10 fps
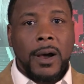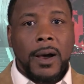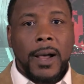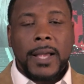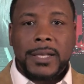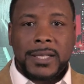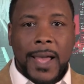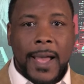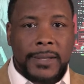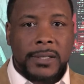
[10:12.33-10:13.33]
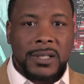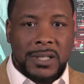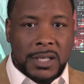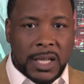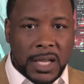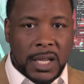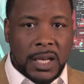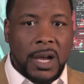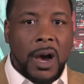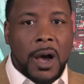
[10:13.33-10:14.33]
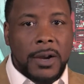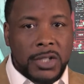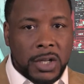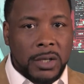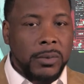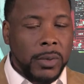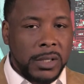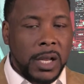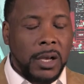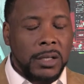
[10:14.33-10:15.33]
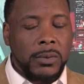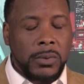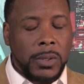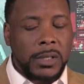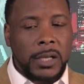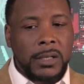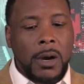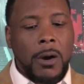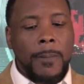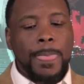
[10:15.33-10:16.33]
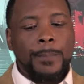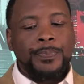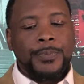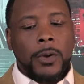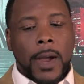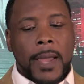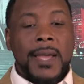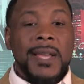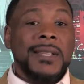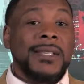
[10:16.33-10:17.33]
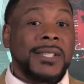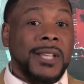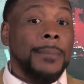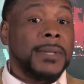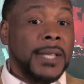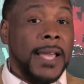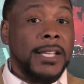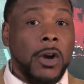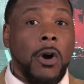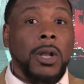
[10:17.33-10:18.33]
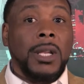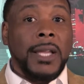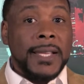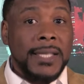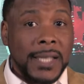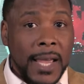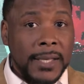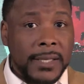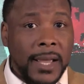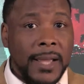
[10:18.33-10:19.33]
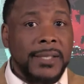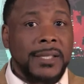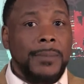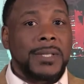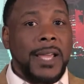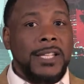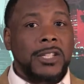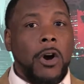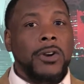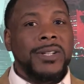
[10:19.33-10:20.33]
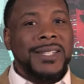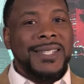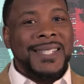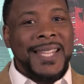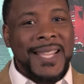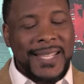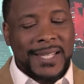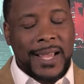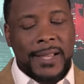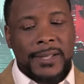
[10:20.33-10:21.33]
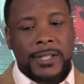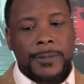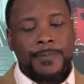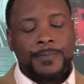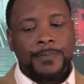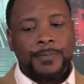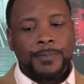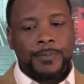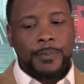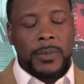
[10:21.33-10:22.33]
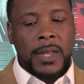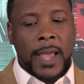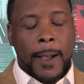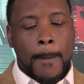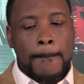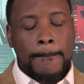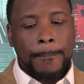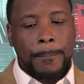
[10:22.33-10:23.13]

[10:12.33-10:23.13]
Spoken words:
at a tax deed auction. Is what's that called, right? Some states are lien states, and some states are deed states. Now,